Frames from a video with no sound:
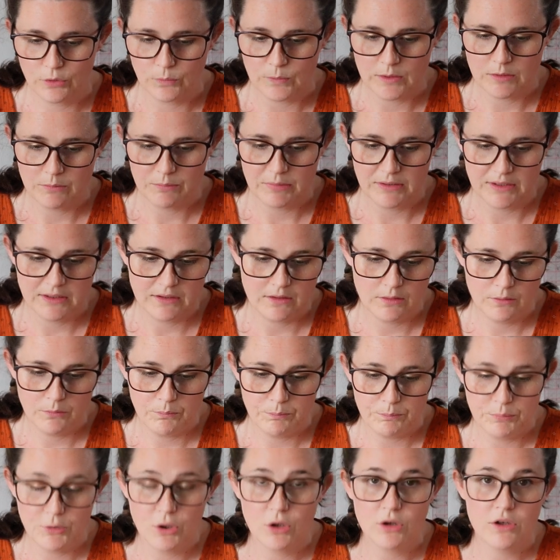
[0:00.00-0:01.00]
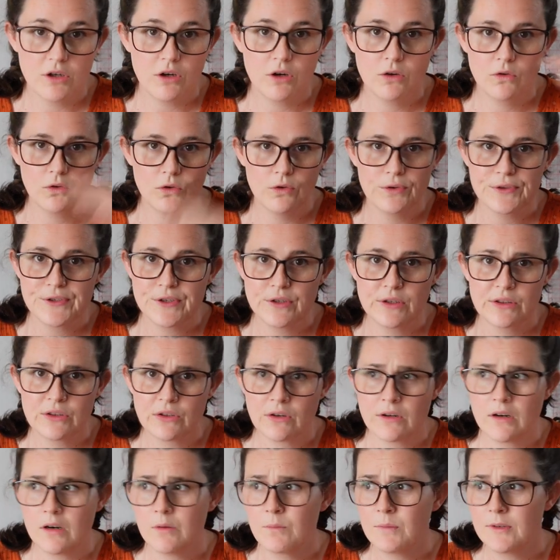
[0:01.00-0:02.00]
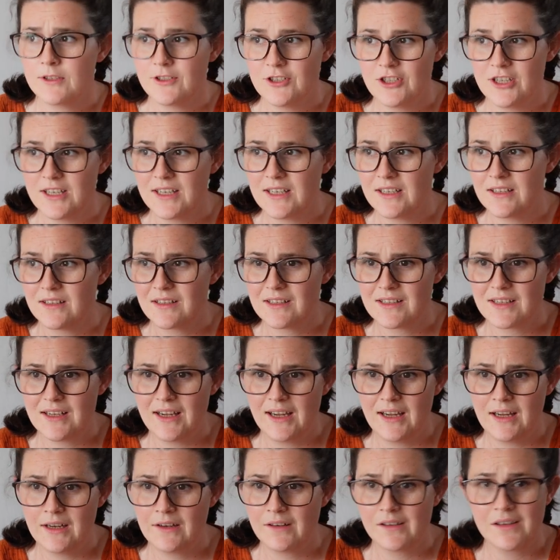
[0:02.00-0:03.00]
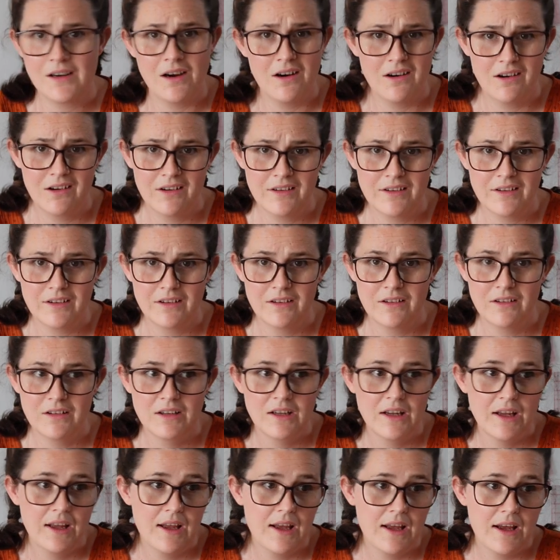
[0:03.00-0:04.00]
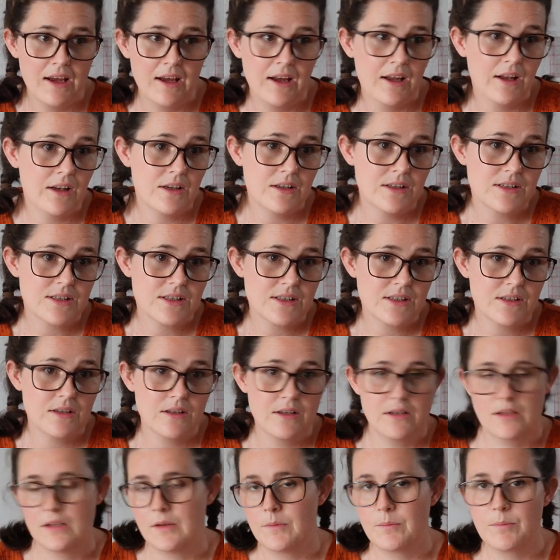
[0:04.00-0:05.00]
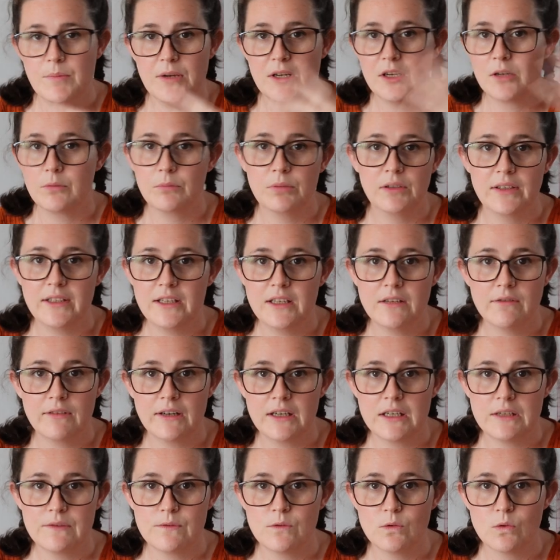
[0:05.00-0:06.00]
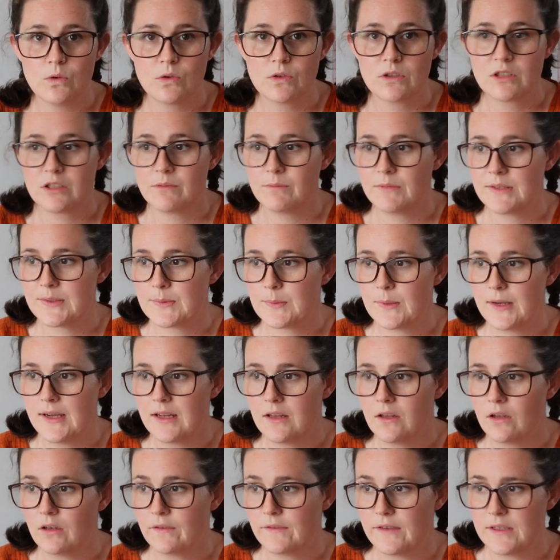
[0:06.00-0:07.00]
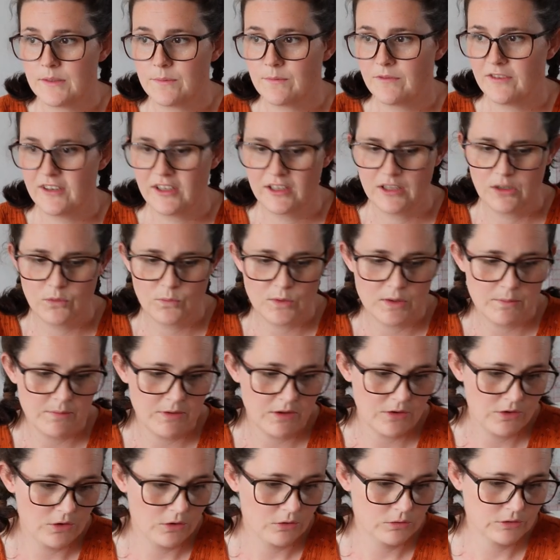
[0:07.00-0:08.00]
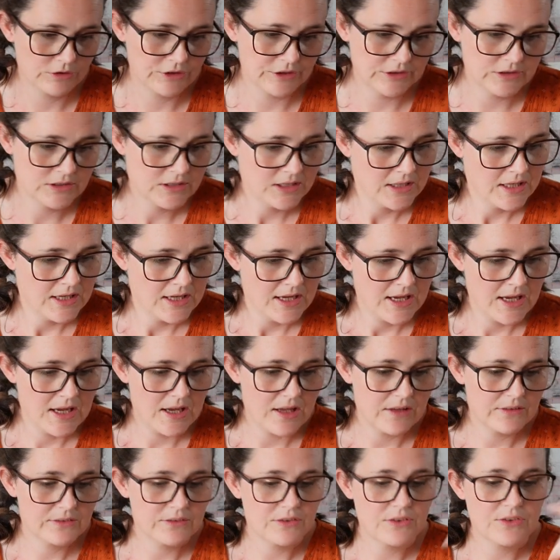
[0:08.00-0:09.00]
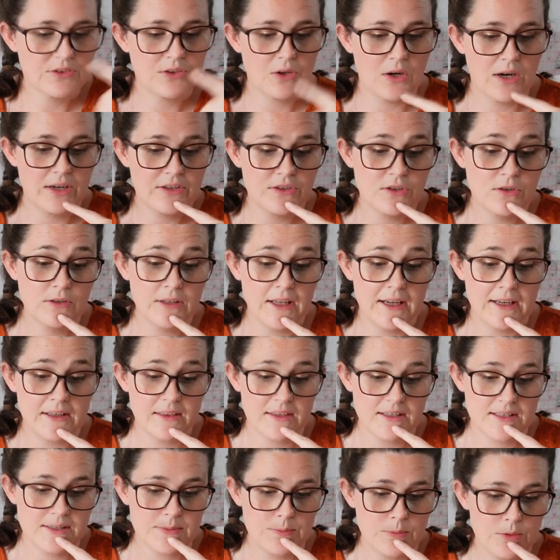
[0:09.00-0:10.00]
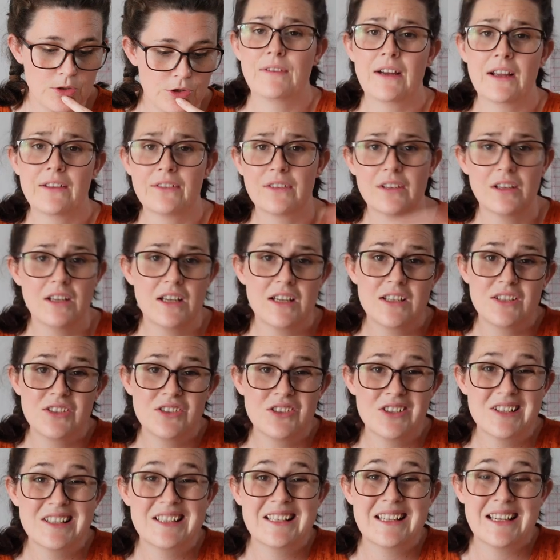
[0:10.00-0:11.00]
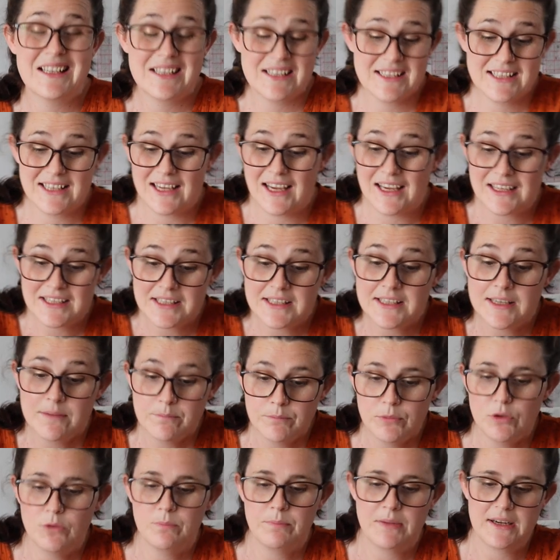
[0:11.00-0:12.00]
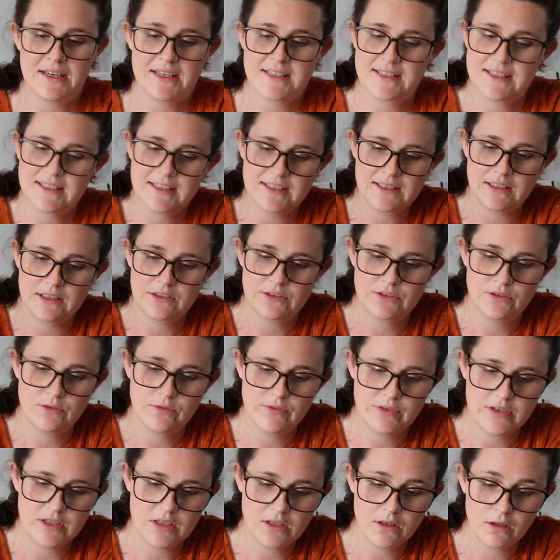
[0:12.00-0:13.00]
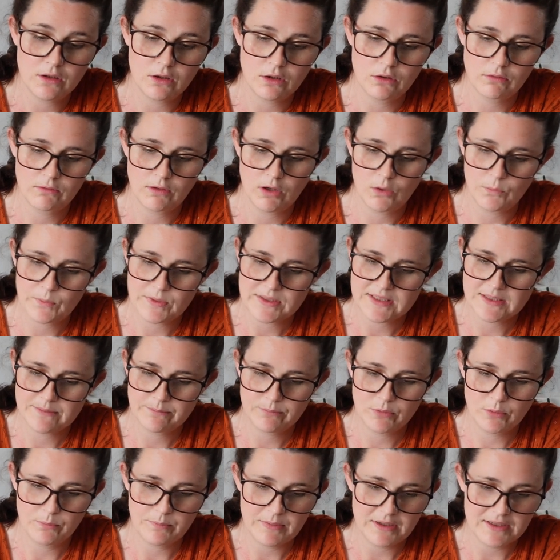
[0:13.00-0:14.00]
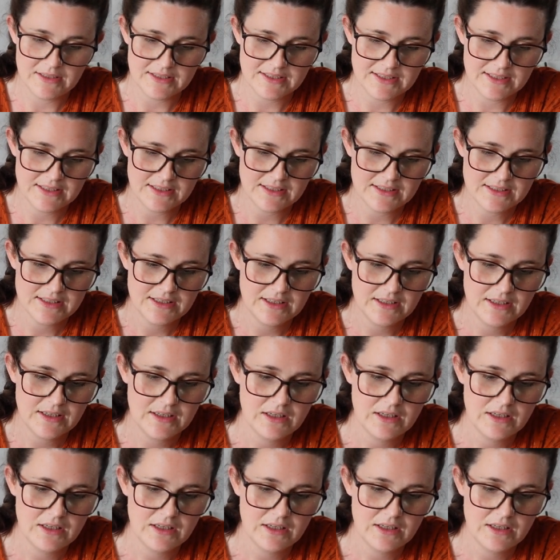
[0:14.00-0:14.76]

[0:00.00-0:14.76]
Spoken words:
a wee bit. But you can also throw it on with jeans and a cardigan and be completely ready for autumn as well, or if it's feeling a wee bit colder. So I do like this one. The fact that it's just a simple basic. I don't think you can go wrong with simple basics.